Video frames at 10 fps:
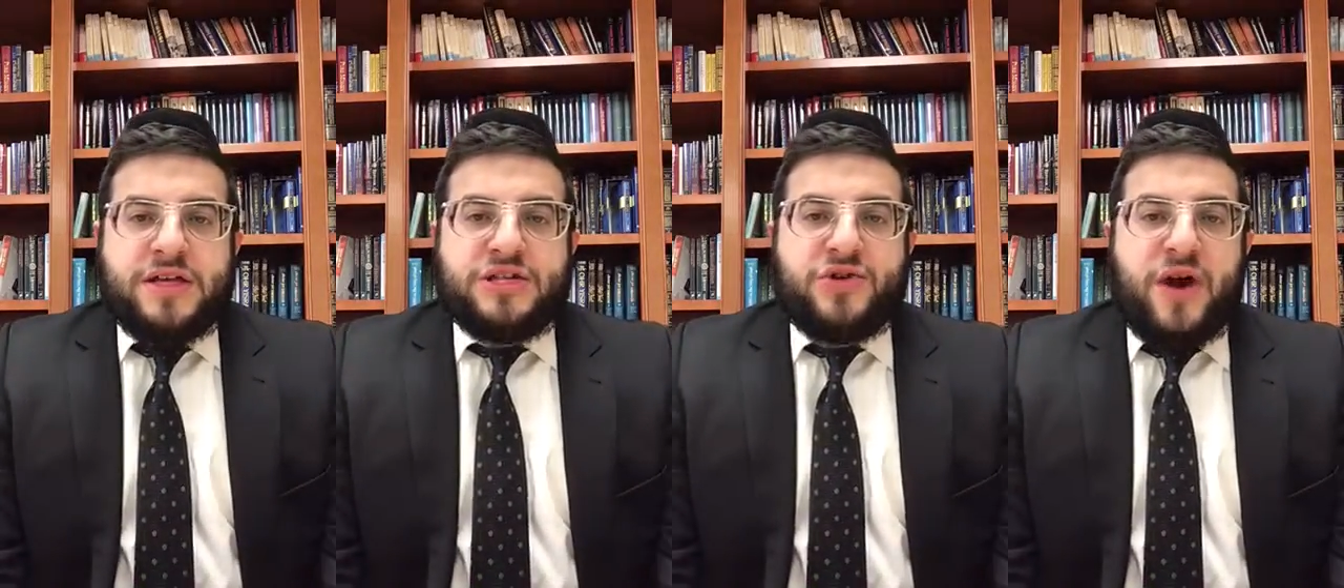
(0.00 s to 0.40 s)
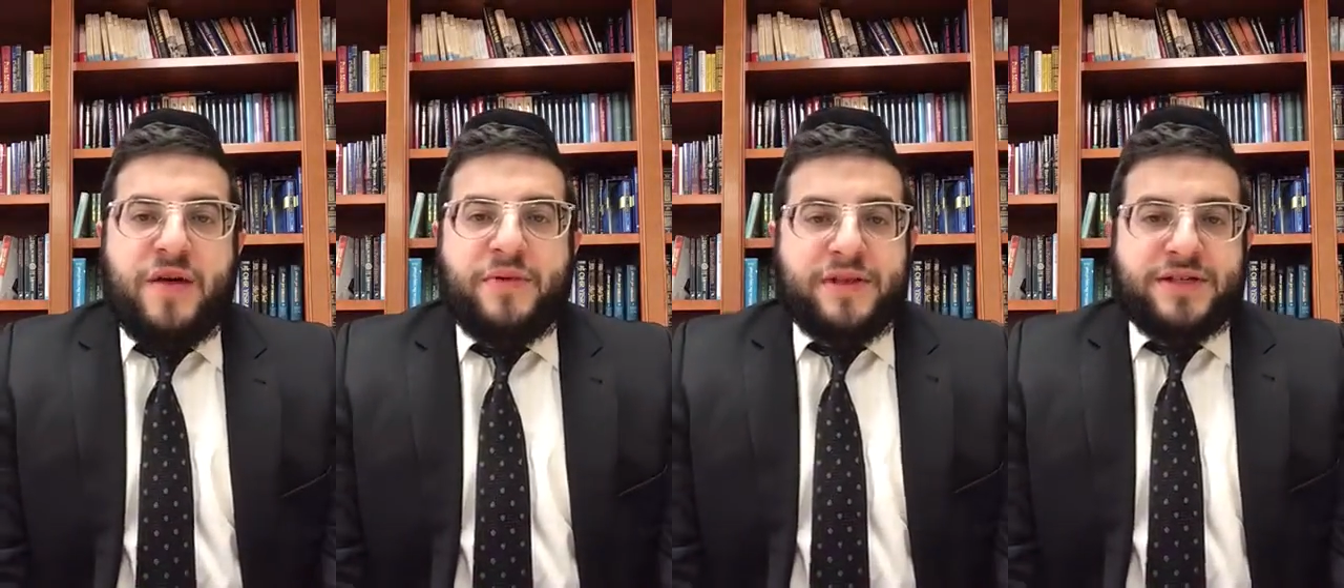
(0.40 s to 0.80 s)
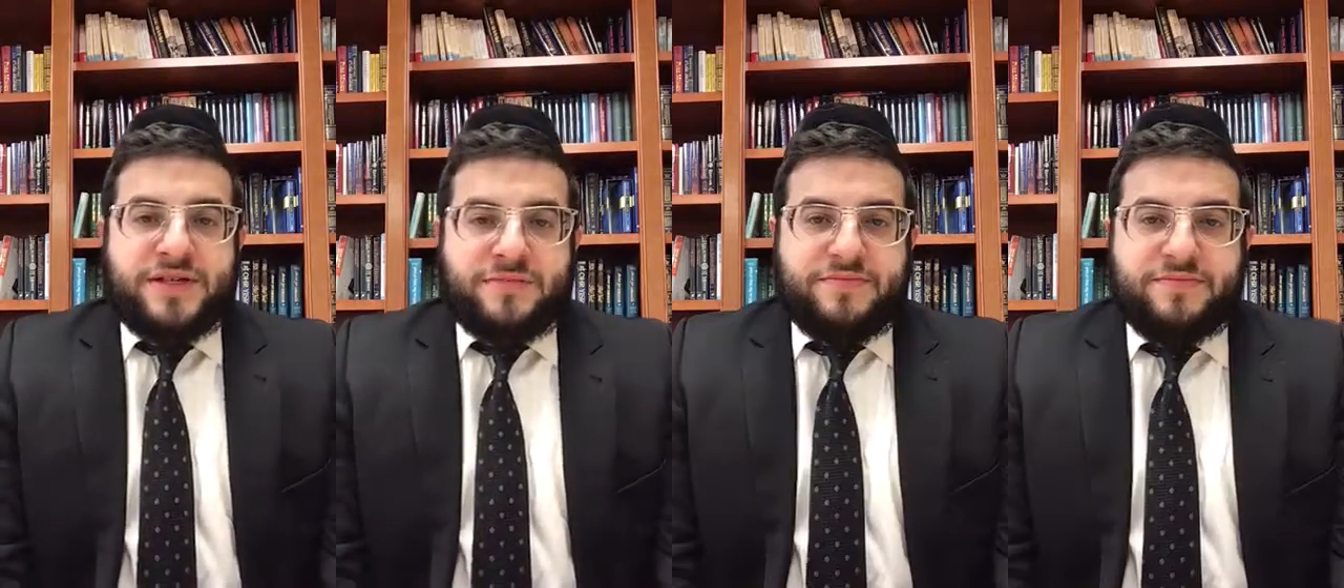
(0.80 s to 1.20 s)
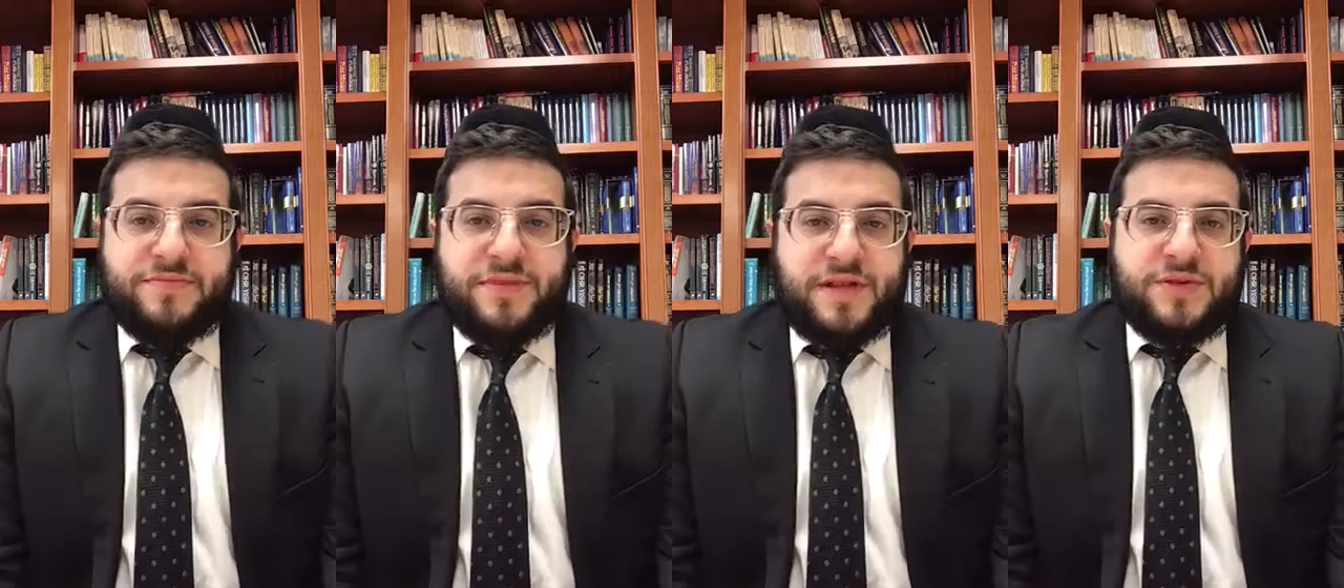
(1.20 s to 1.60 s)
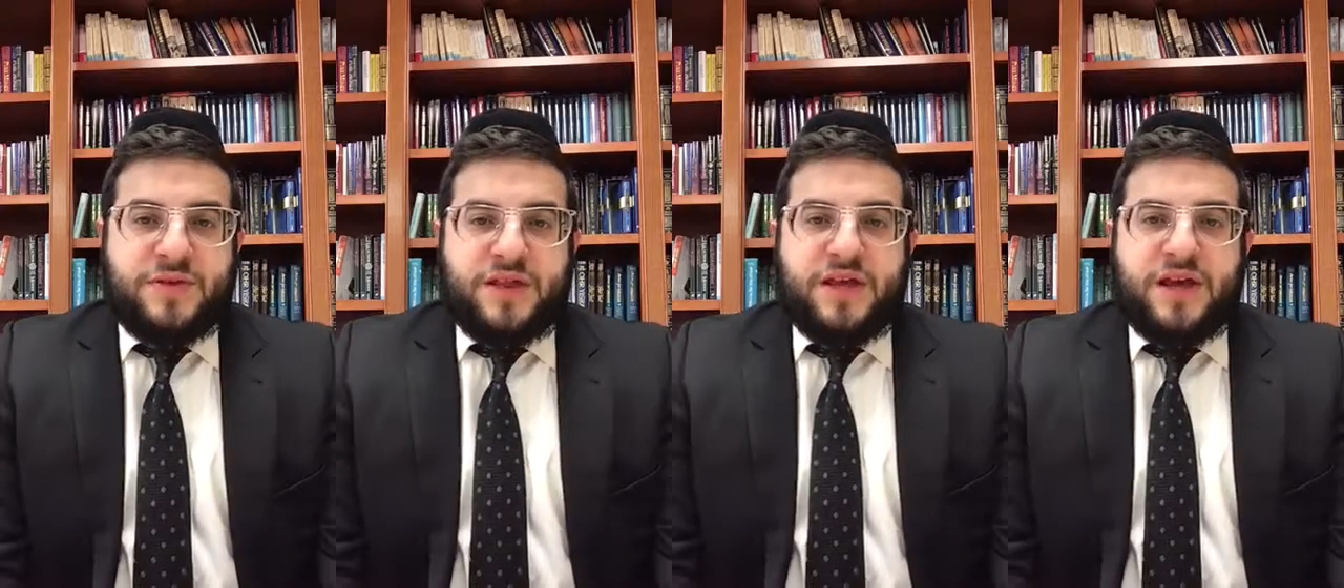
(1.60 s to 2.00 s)
Tribalism. It's
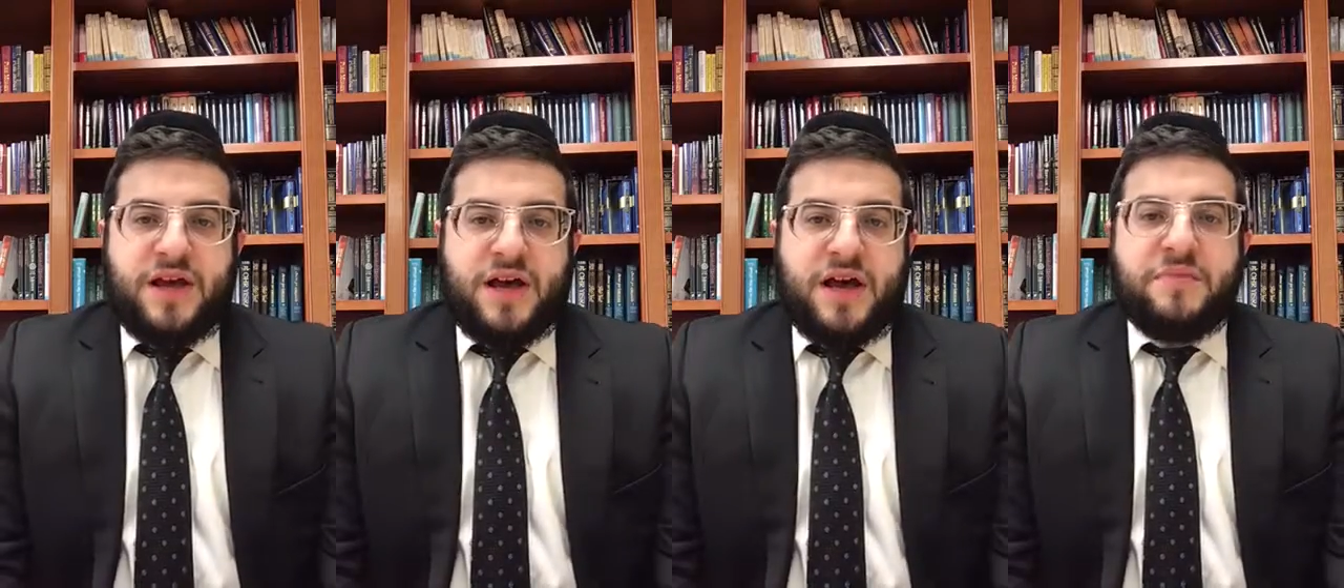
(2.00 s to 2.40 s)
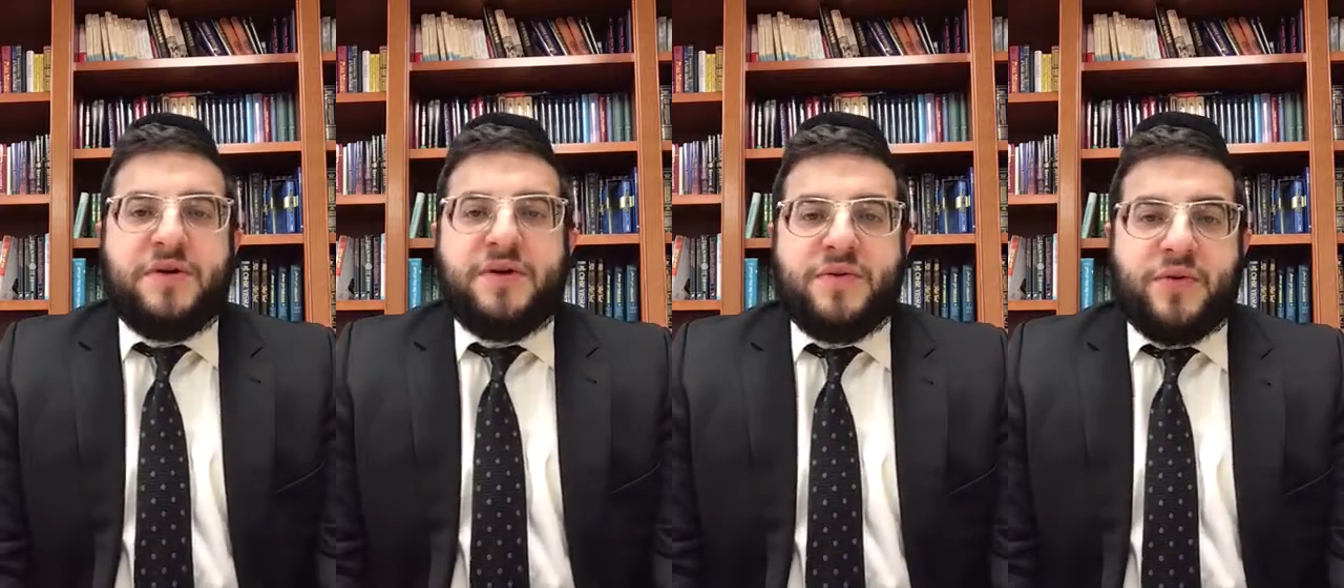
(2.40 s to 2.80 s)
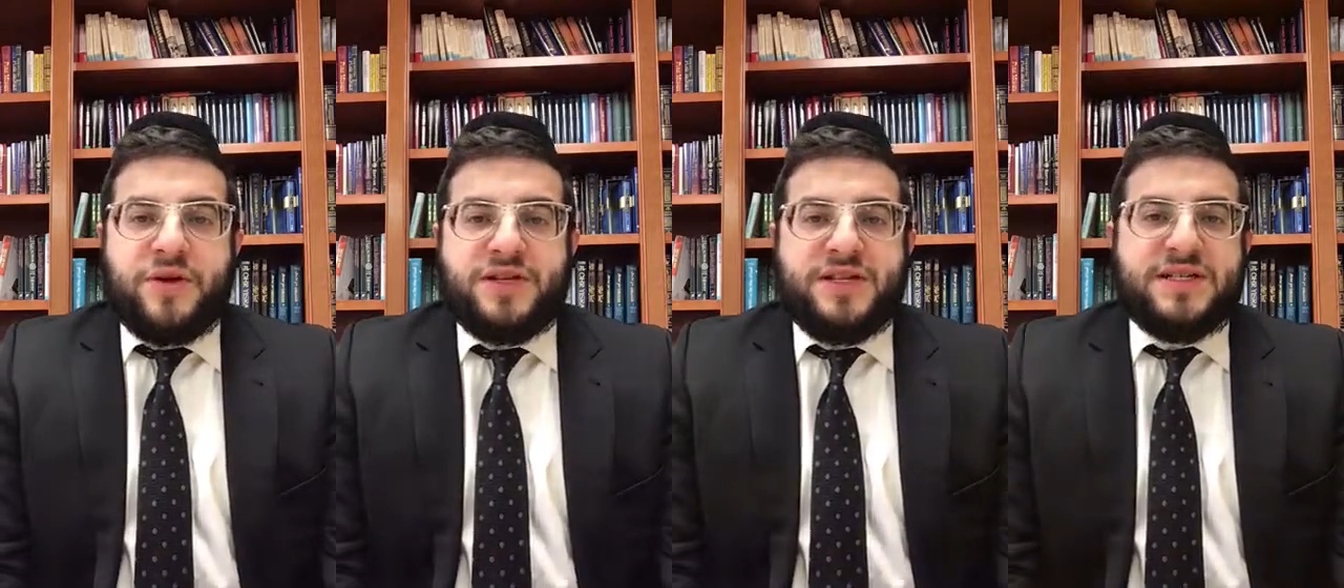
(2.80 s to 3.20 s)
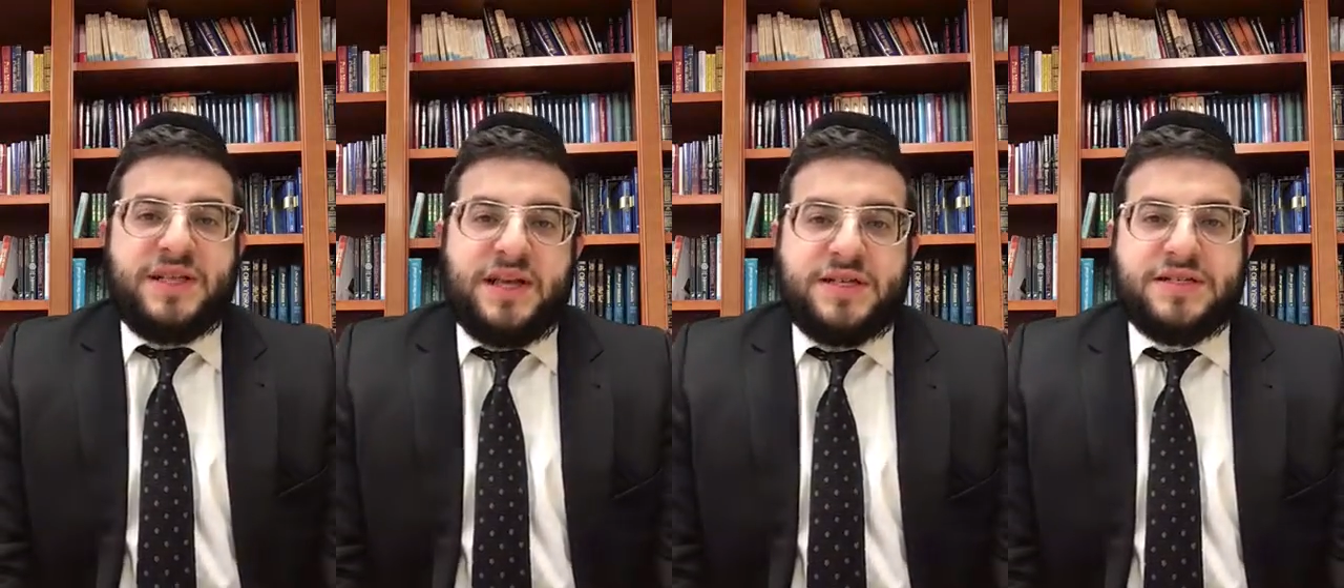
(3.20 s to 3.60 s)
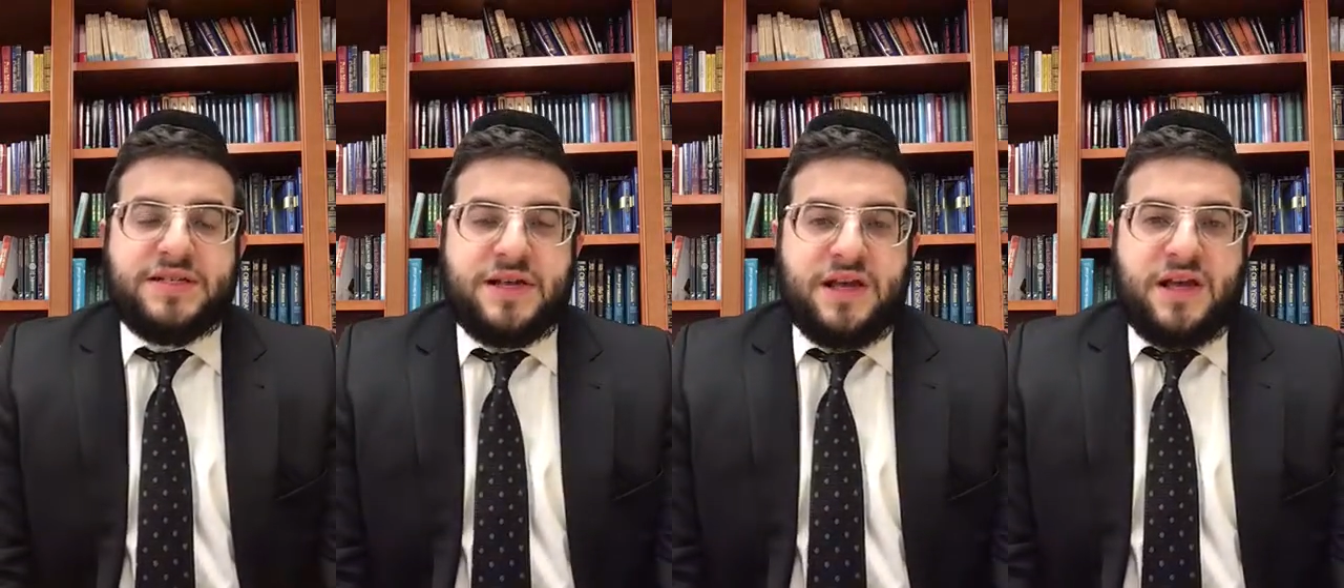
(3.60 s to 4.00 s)
one of the hot-button words these days.